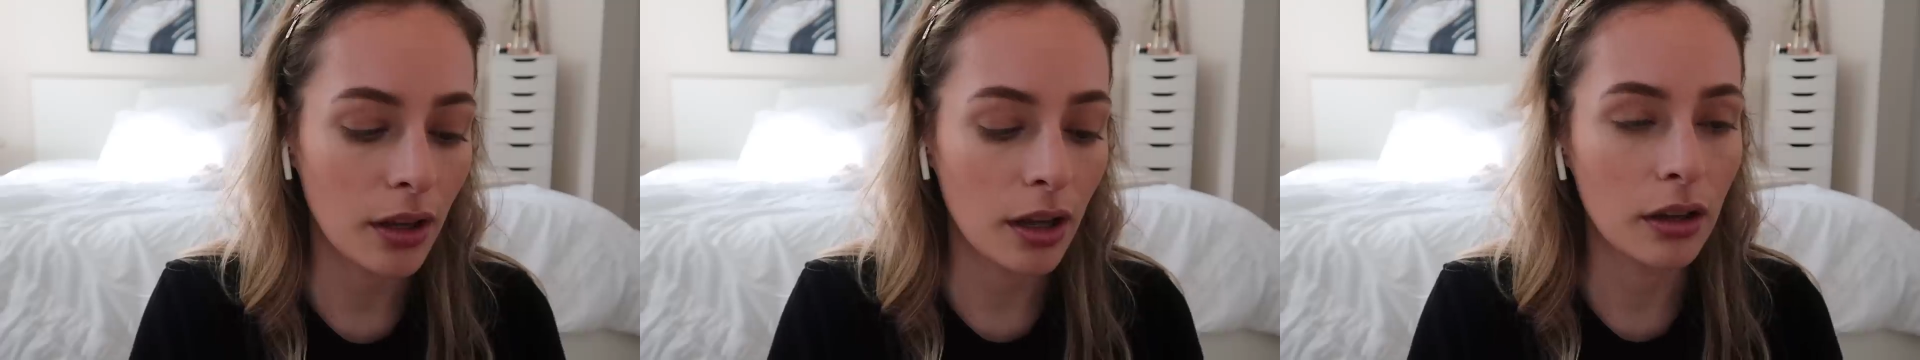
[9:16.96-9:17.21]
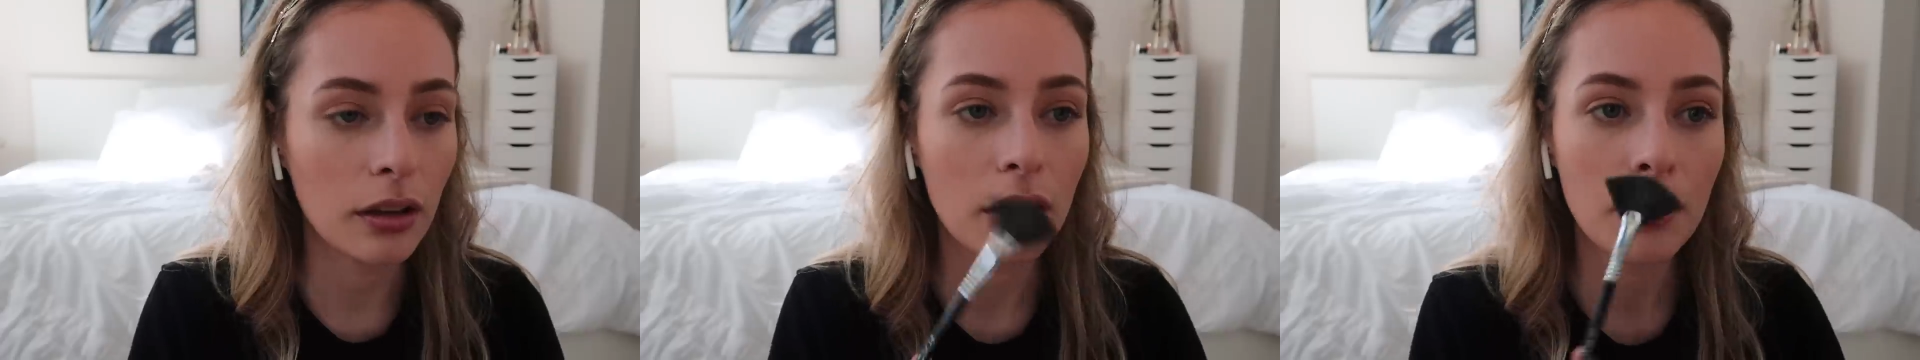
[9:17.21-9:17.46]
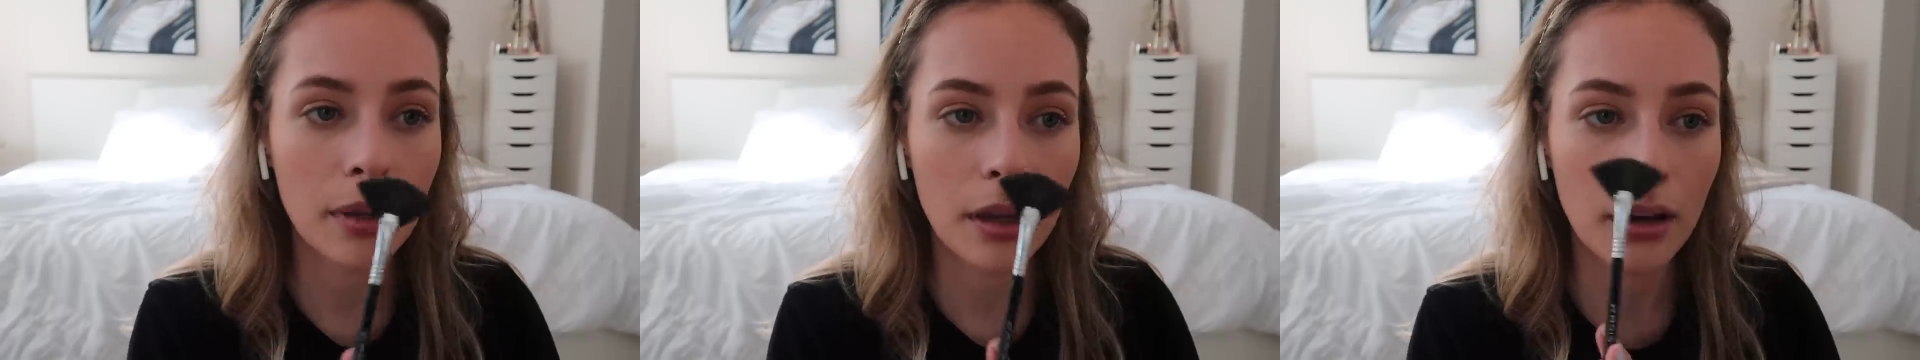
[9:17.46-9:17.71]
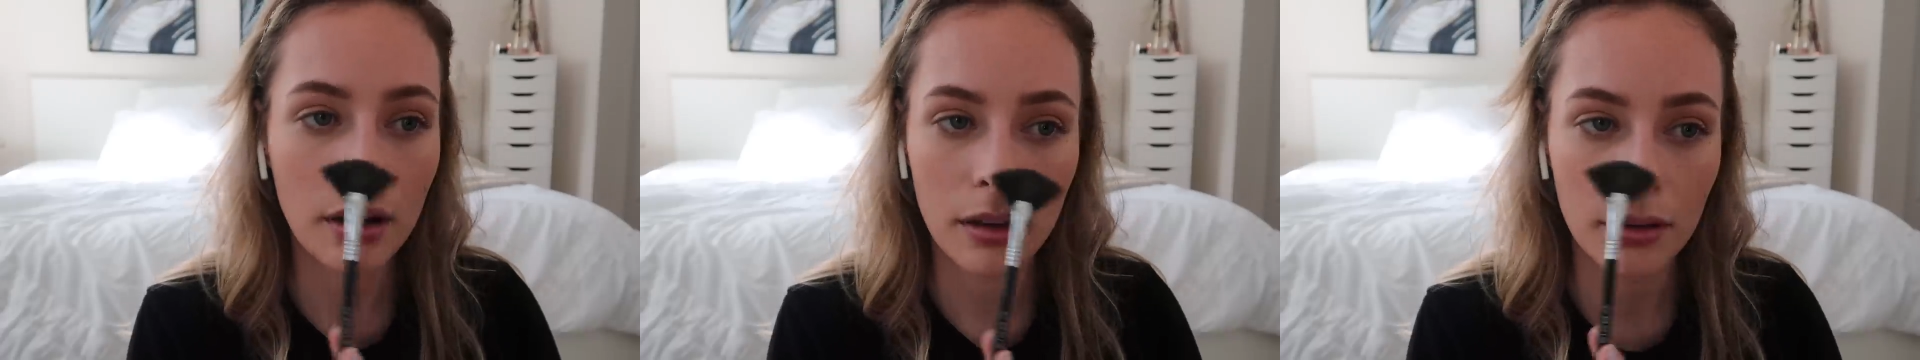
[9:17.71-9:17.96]
And then a little
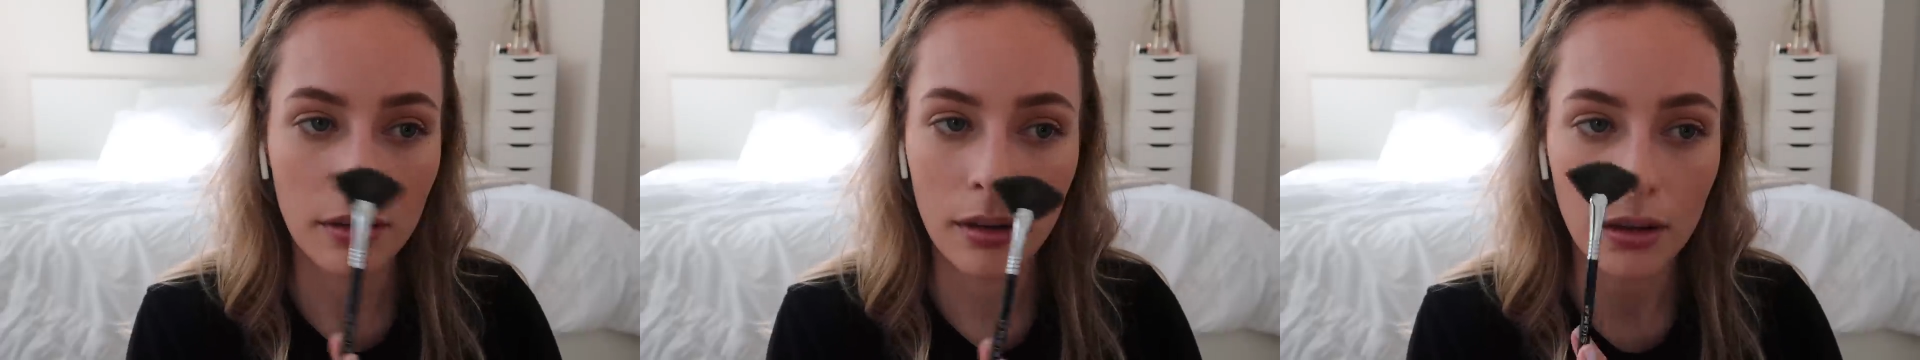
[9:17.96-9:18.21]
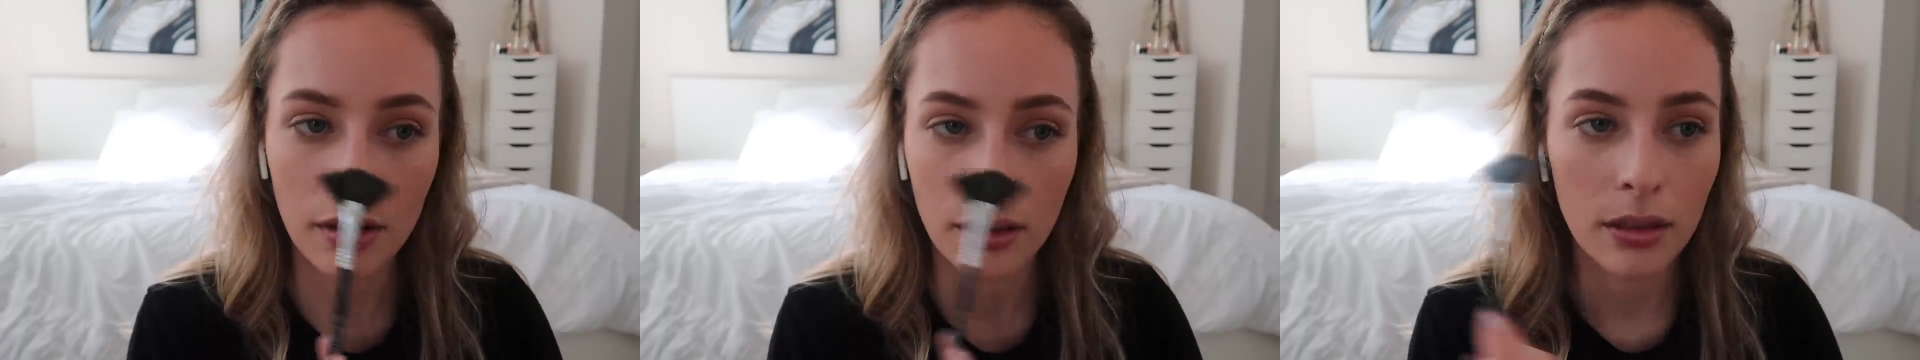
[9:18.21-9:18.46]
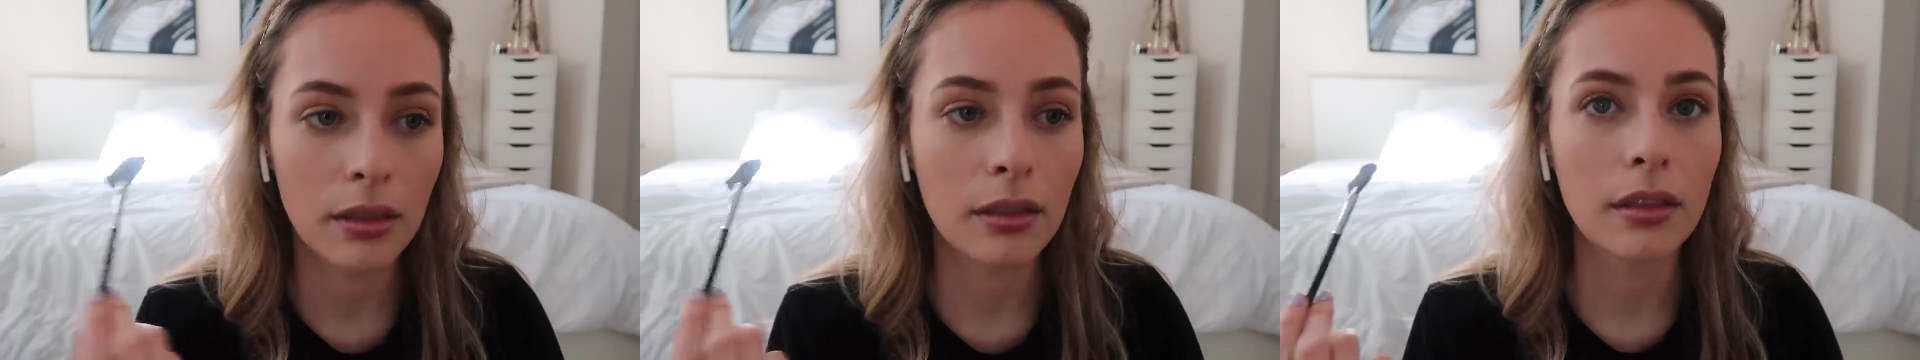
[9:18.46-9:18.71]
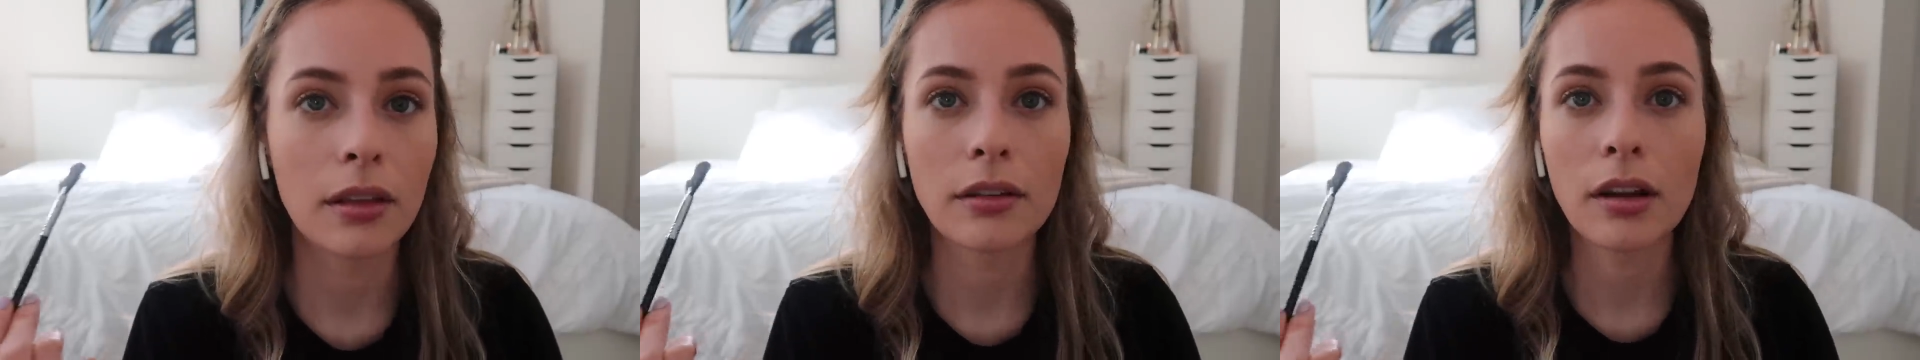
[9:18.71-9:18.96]
bit on
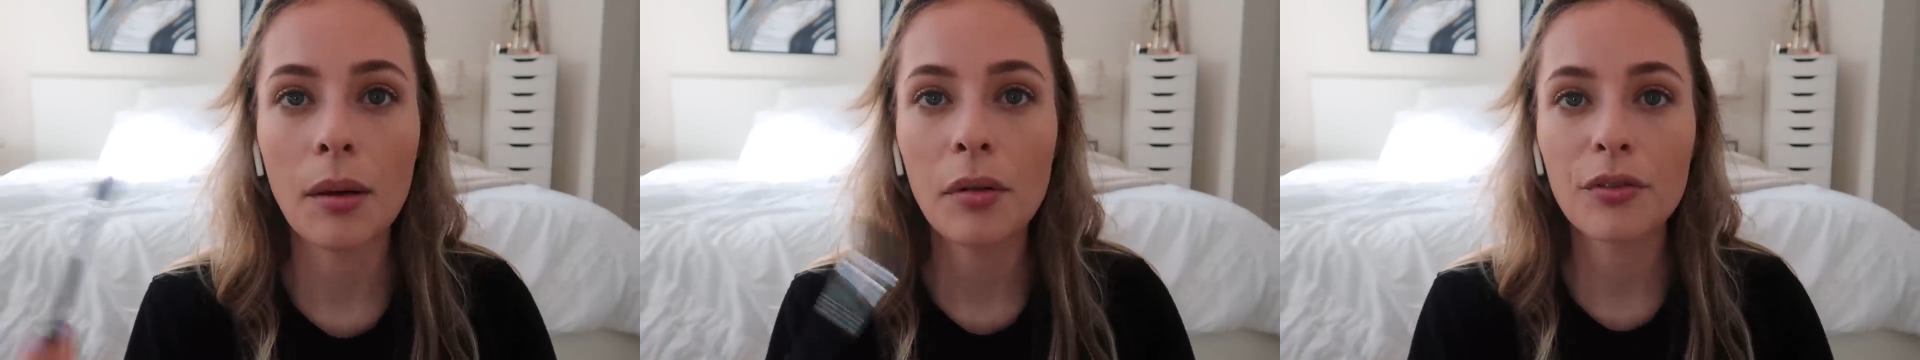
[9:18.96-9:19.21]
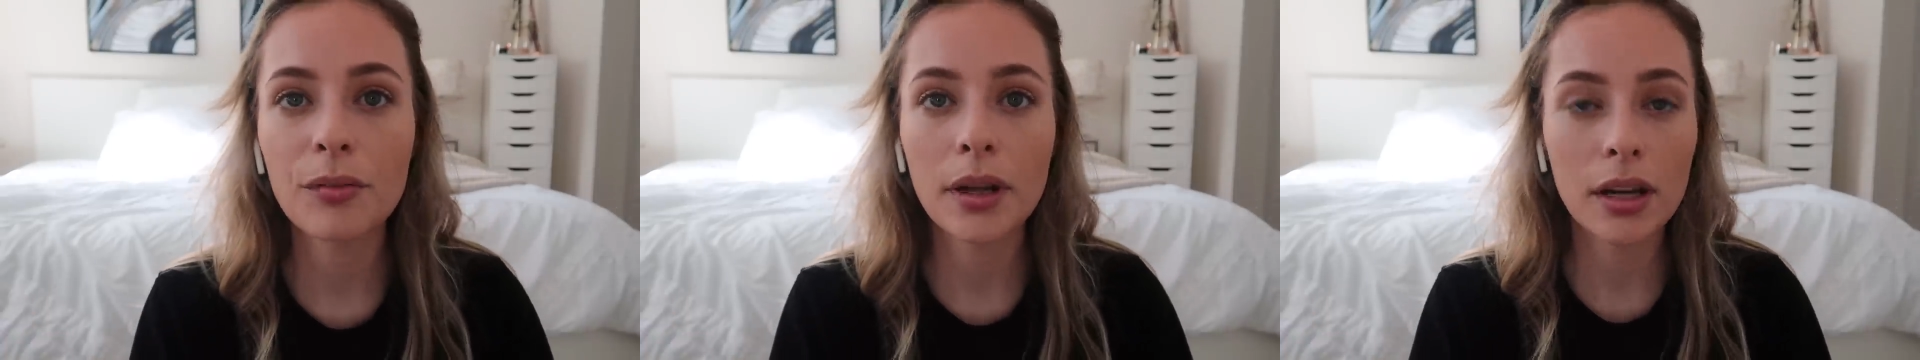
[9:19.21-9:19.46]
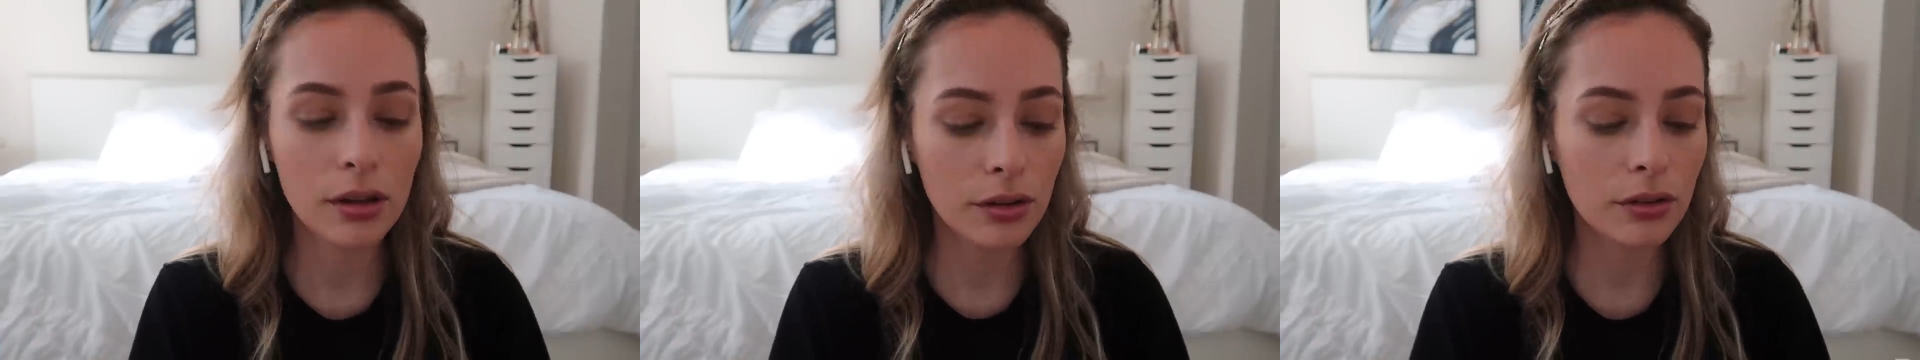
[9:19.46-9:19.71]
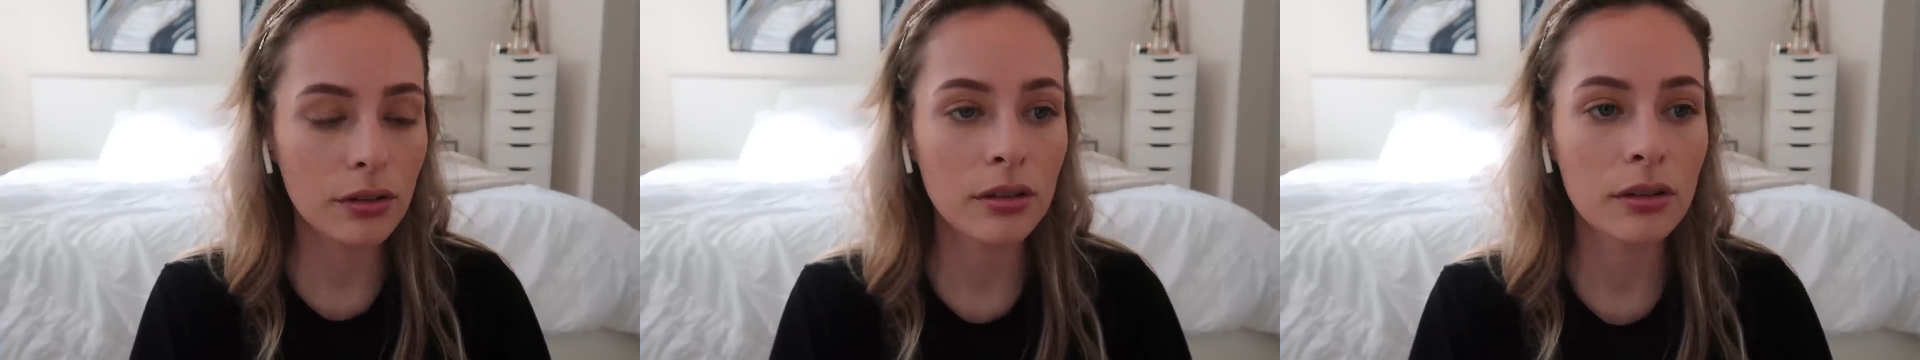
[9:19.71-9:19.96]
the top of my
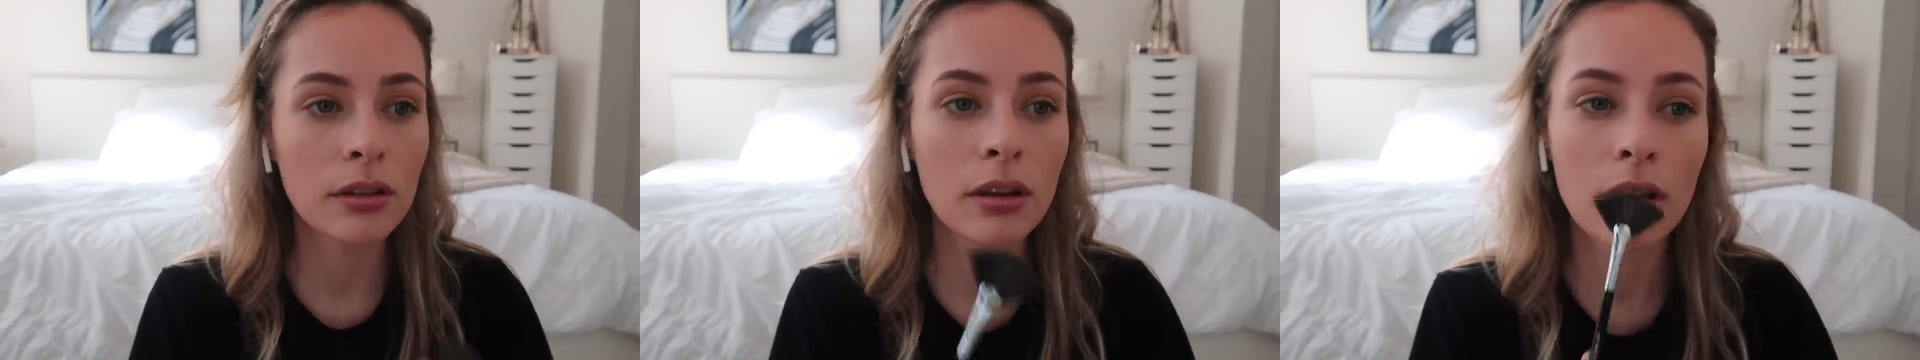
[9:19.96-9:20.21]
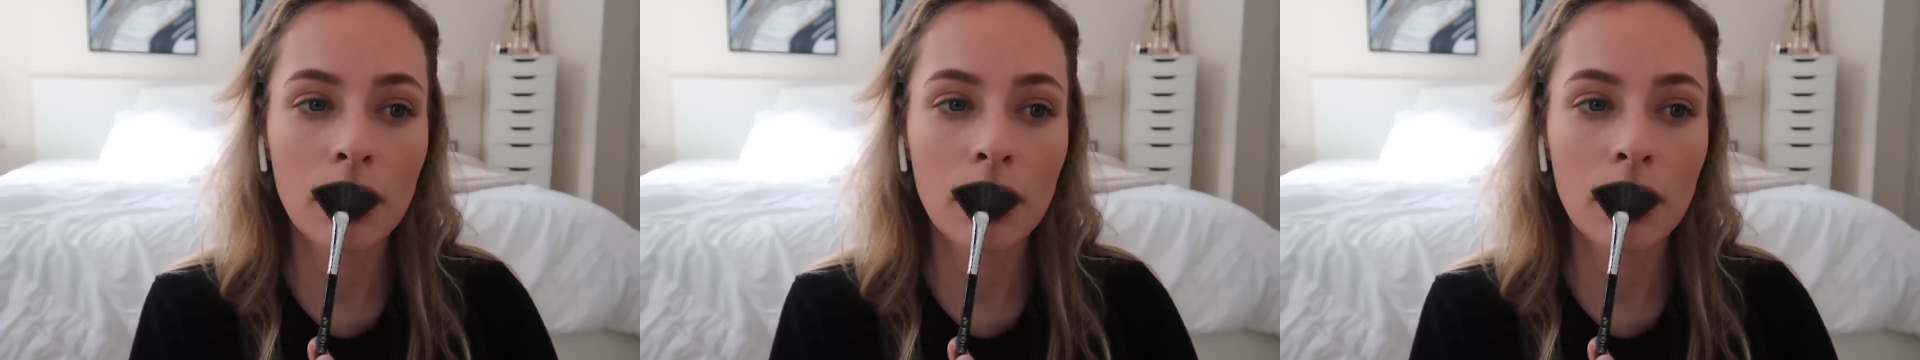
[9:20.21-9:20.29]
nose